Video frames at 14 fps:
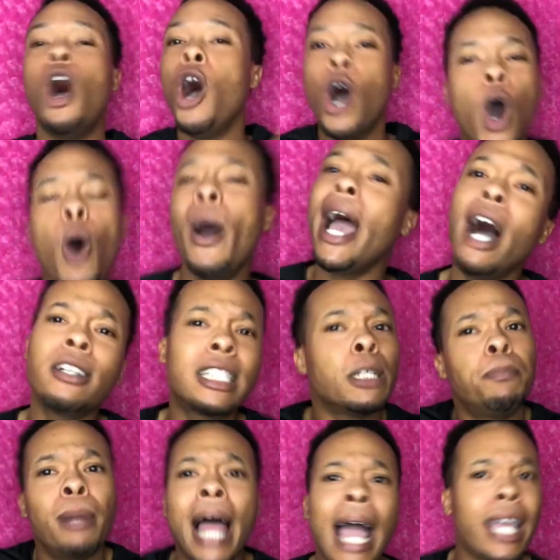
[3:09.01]
Who else is
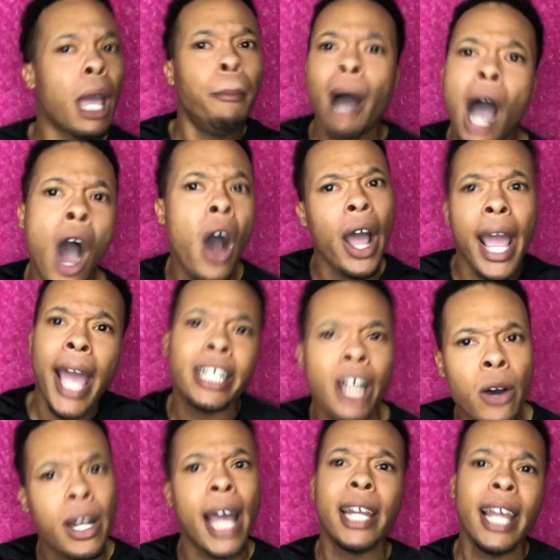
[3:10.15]
black and bald-headed
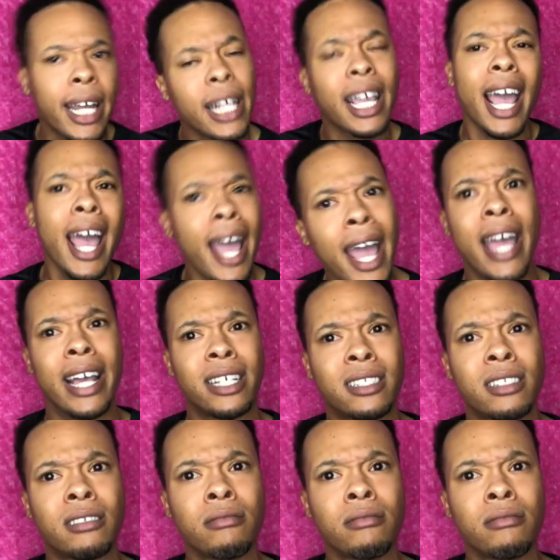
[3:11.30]
on Atlanta cast?